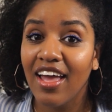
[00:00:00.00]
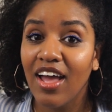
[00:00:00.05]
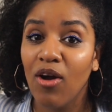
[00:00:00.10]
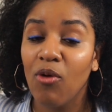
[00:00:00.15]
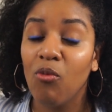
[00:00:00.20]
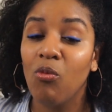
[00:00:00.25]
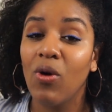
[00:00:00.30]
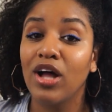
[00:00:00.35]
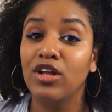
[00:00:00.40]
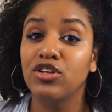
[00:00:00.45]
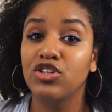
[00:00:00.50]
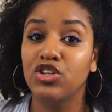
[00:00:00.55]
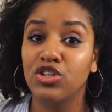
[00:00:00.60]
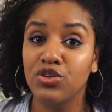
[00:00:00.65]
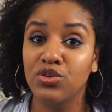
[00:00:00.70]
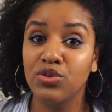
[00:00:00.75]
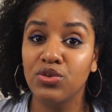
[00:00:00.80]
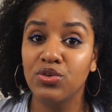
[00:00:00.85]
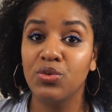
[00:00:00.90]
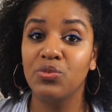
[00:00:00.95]
while
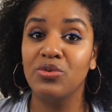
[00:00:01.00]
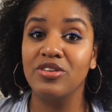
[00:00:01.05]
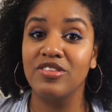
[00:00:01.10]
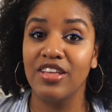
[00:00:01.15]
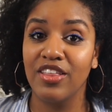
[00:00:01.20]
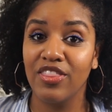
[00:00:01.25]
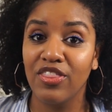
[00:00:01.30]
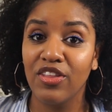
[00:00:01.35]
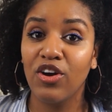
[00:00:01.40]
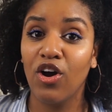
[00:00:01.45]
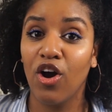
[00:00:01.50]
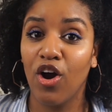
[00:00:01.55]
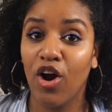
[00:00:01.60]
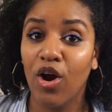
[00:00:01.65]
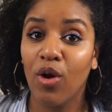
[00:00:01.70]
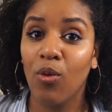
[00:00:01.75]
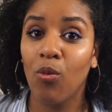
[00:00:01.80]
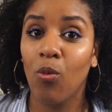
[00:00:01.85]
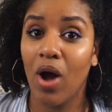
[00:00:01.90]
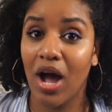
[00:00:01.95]
June was in the
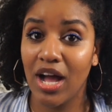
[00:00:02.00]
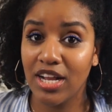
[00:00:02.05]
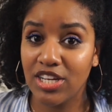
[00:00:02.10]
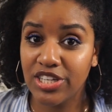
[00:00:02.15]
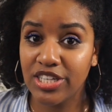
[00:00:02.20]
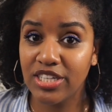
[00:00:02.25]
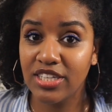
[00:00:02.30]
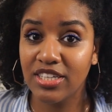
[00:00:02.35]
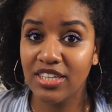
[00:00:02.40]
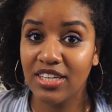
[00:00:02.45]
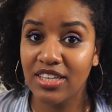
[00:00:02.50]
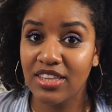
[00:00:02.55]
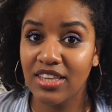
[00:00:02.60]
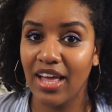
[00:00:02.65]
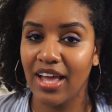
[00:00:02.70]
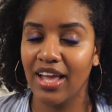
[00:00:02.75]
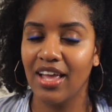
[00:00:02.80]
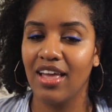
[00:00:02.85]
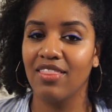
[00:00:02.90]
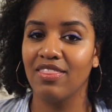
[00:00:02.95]
car watching.
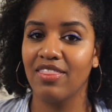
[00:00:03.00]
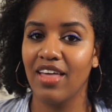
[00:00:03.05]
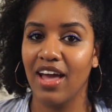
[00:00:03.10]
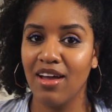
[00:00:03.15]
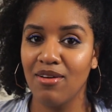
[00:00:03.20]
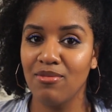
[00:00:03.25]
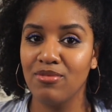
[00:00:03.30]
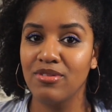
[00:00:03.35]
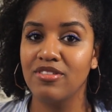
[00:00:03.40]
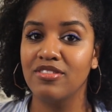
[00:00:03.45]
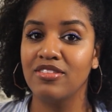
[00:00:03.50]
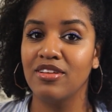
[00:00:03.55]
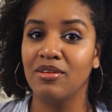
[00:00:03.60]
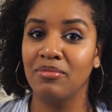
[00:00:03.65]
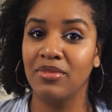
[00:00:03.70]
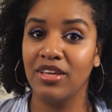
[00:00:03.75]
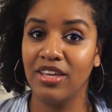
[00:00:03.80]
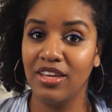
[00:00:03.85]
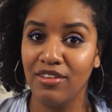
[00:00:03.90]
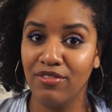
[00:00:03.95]
Like, that was
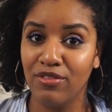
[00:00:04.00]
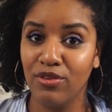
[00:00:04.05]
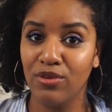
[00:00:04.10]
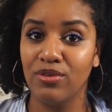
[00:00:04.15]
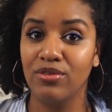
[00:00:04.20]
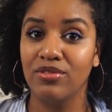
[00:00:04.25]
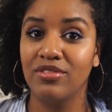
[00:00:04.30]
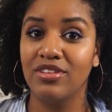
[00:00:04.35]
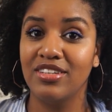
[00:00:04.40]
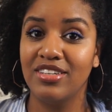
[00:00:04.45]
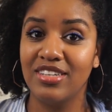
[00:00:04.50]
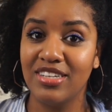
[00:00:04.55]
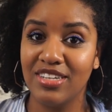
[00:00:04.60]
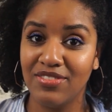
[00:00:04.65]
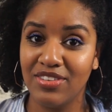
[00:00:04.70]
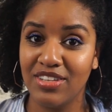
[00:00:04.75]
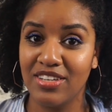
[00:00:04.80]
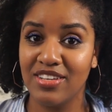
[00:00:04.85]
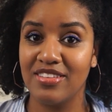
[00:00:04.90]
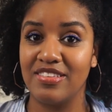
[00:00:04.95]
some evil,
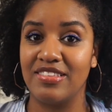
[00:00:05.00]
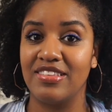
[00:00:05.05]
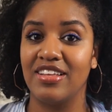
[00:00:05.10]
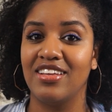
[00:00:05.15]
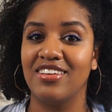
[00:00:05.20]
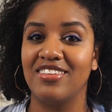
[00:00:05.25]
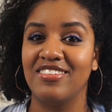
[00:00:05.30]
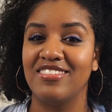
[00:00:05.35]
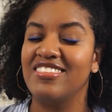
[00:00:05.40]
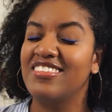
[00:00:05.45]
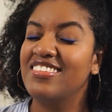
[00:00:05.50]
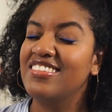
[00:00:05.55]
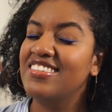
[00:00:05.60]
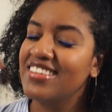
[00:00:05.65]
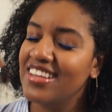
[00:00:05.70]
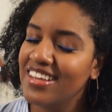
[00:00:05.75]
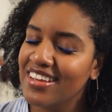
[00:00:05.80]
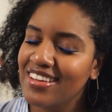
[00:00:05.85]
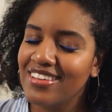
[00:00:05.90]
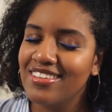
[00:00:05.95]
devious,
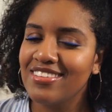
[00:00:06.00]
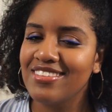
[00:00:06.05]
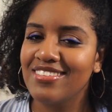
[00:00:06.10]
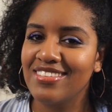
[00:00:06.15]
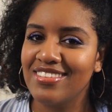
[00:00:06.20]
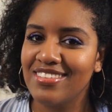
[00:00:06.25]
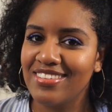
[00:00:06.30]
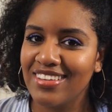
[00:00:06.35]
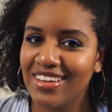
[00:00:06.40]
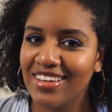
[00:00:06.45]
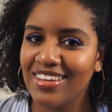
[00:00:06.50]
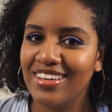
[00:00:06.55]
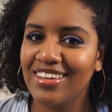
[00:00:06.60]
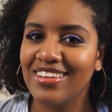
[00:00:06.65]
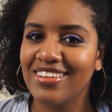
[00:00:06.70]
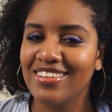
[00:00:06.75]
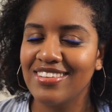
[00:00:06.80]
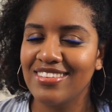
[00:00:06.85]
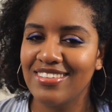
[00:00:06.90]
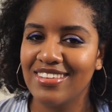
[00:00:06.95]
sick
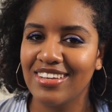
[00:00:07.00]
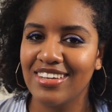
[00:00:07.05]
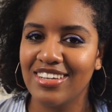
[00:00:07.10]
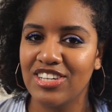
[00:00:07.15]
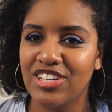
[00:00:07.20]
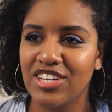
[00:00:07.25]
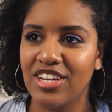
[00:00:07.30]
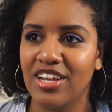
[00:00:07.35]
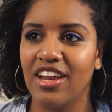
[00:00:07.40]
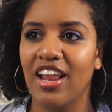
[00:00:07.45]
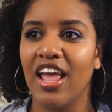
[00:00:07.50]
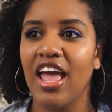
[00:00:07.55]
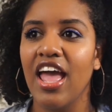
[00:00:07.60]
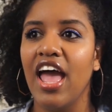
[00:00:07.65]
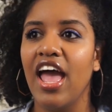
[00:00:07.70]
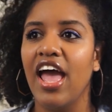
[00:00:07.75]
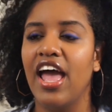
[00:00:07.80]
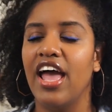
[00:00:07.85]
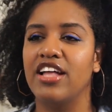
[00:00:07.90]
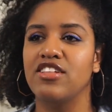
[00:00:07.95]
shit.
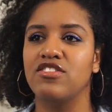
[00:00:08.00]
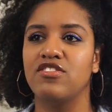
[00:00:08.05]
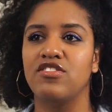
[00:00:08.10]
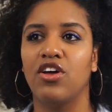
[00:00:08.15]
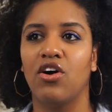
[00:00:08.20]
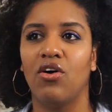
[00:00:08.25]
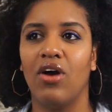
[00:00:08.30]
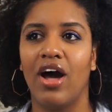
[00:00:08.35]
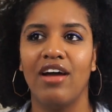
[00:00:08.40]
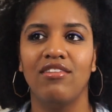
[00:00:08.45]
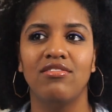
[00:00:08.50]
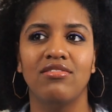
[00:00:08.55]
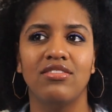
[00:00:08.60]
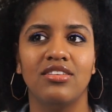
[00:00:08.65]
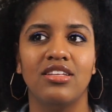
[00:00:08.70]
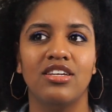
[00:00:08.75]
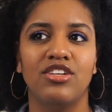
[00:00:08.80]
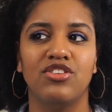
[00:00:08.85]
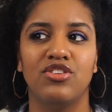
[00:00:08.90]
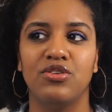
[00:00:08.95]
And so I
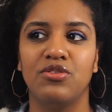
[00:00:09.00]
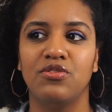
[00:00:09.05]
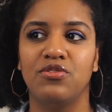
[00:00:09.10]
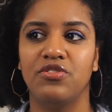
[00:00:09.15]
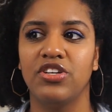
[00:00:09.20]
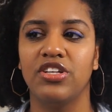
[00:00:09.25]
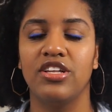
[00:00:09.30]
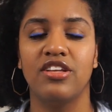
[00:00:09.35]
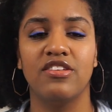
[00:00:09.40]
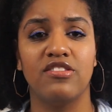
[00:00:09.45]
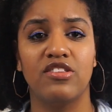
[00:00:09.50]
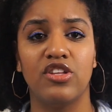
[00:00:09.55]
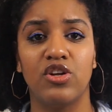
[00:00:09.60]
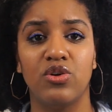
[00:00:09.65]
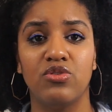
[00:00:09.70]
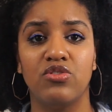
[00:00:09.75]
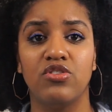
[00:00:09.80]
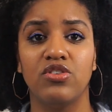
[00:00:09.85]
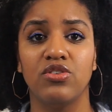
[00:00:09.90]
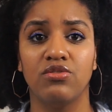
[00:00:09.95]
really do feel as
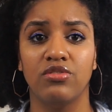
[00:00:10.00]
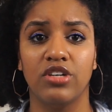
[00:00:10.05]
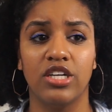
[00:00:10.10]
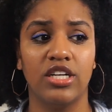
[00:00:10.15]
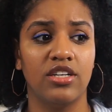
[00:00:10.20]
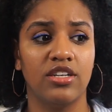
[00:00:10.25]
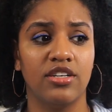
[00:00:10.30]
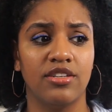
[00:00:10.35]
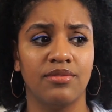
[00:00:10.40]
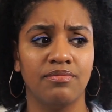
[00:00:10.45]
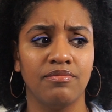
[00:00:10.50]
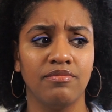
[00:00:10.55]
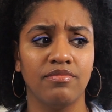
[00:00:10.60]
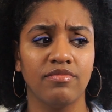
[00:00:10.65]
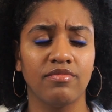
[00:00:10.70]
though Serena,